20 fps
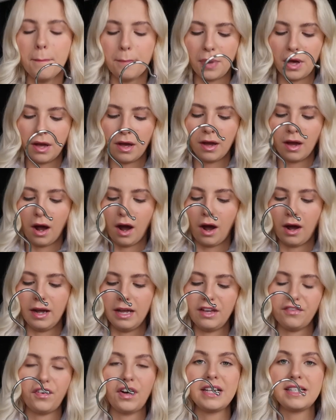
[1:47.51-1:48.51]
but
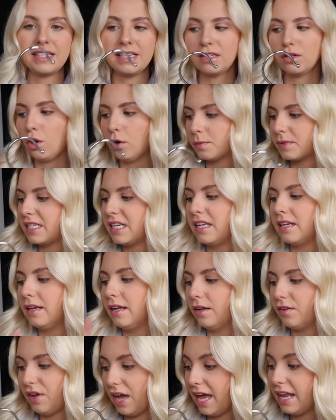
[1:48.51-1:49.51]
if I did opt
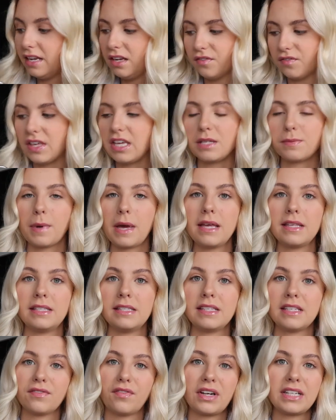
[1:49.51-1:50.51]
in any of these
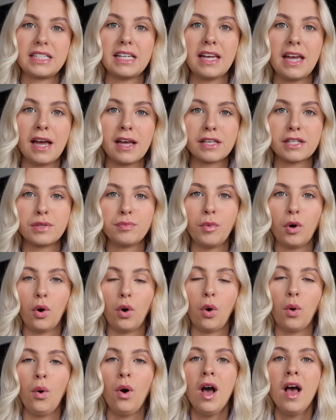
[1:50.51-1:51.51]
pieces, if I did get a
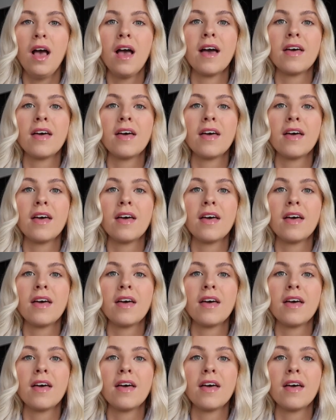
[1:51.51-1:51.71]
small,